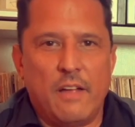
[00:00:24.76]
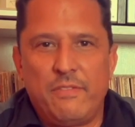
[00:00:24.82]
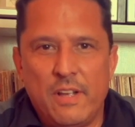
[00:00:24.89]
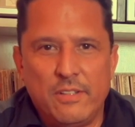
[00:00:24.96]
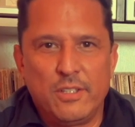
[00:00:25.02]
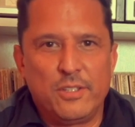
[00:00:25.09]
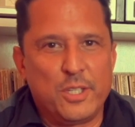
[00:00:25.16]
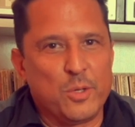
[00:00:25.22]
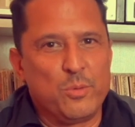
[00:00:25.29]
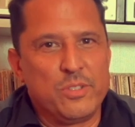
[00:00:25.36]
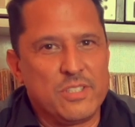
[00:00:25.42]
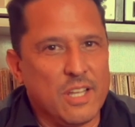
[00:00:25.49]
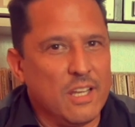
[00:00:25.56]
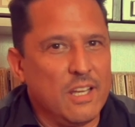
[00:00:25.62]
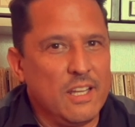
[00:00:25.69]
found that there was
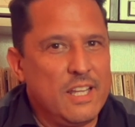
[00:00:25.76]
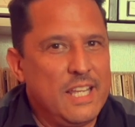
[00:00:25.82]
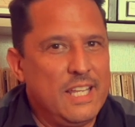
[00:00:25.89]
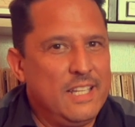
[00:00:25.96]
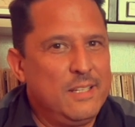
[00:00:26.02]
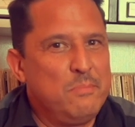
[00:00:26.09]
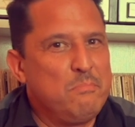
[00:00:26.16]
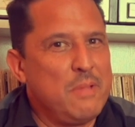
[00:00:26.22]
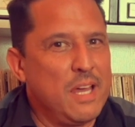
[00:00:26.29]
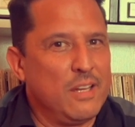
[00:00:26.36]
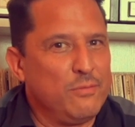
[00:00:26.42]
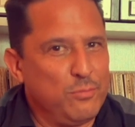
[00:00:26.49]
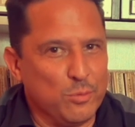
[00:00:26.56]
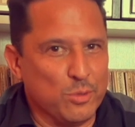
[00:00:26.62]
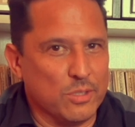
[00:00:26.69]
a hidden
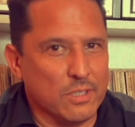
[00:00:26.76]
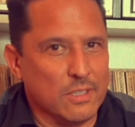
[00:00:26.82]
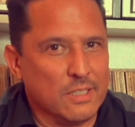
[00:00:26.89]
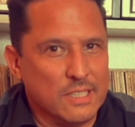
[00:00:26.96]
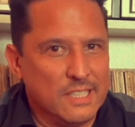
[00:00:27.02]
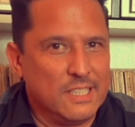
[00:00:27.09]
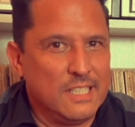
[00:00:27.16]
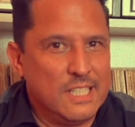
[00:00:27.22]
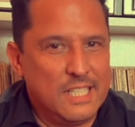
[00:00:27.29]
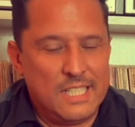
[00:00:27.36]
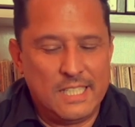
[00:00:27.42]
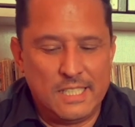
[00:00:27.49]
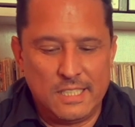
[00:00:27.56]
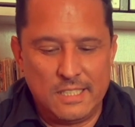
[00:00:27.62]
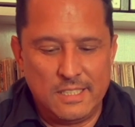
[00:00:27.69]
metaphor
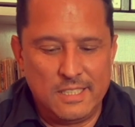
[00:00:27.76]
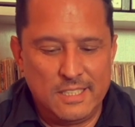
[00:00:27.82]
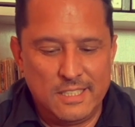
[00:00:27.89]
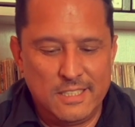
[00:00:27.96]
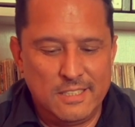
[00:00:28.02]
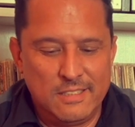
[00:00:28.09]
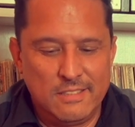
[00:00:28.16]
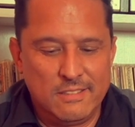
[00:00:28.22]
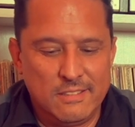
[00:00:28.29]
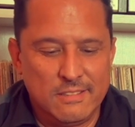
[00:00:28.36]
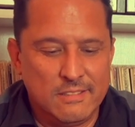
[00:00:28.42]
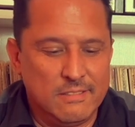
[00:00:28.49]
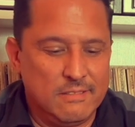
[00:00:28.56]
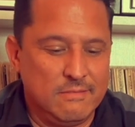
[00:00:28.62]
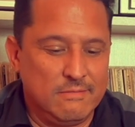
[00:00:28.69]
in
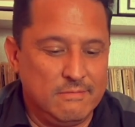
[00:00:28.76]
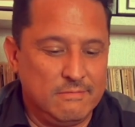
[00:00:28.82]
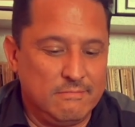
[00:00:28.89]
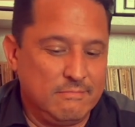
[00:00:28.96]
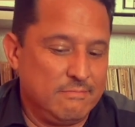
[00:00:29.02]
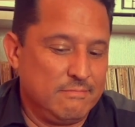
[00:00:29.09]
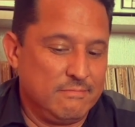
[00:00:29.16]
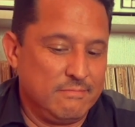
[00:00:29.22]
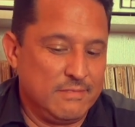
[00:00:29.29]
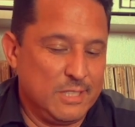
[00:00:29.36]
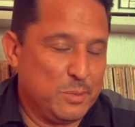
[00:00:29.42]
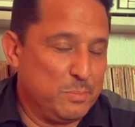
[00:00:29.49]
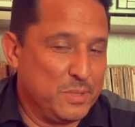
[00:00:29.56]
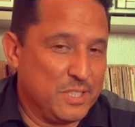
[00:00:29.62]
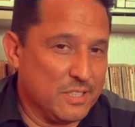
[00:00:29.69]
this
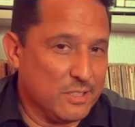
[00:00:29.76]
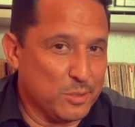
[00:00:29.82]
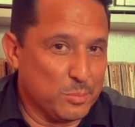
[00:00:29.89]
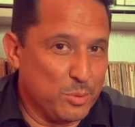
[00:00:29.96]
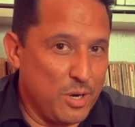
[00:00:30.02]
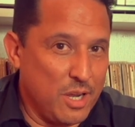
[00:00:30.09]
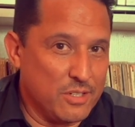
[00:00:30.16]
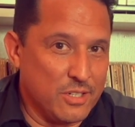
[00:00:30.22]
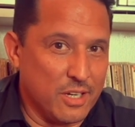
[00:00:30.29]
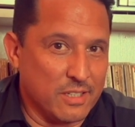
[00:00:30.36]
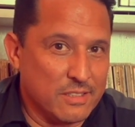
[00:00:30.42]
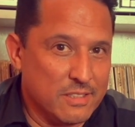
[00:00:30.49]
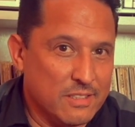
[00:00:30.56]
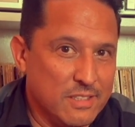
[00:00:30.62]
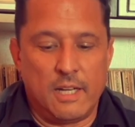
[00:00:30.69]
particular
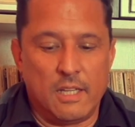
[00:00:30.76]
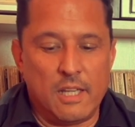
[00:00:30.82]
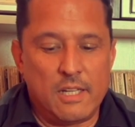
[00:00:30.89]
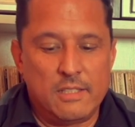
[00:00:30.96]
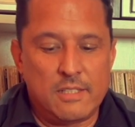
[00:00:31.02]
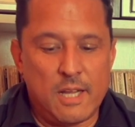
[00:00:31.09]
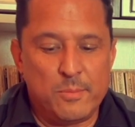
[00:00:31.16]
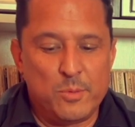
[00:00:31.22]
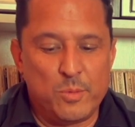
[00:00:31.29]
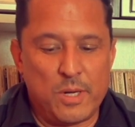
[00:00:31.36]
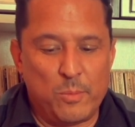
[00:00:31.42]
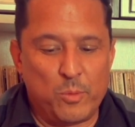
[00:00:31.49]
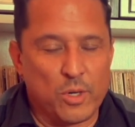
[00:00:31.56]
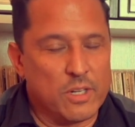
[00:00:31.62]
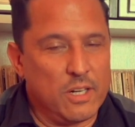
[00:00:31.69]
project. A lot of times when
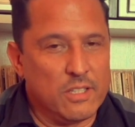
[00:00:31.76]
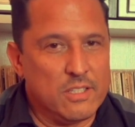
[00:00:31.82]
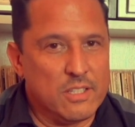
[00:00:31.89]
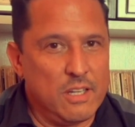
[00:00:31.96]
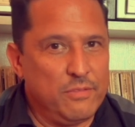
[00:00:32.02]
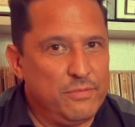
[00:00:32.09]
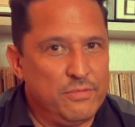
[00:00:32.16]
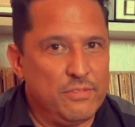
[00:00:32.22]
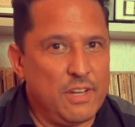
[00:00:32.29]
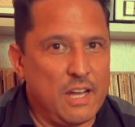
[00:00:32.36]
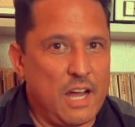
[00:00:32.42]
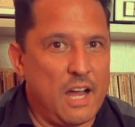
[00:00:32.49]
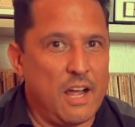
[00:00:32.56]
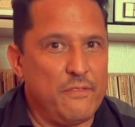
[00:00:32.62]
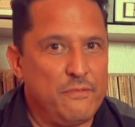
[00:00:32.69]
I'm working on stuff,
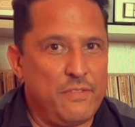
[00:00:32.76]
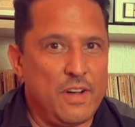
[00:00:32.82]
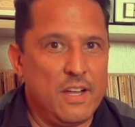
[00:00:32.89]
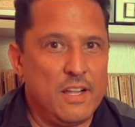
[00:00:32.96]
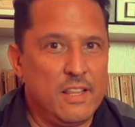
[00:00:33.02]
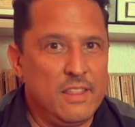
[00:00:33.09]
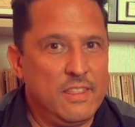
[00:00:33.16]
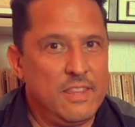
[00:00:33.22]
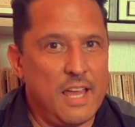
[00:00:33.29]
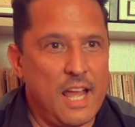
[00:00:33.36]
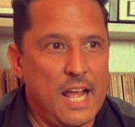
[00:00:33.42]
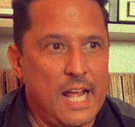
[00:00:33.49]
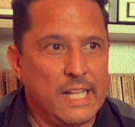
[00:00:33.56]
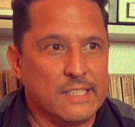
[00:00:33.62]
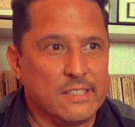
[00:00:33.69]
I find
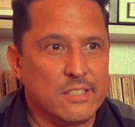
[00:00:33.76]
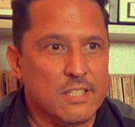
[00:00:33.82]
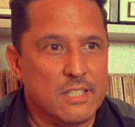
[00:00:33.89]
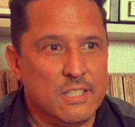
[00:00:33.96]
that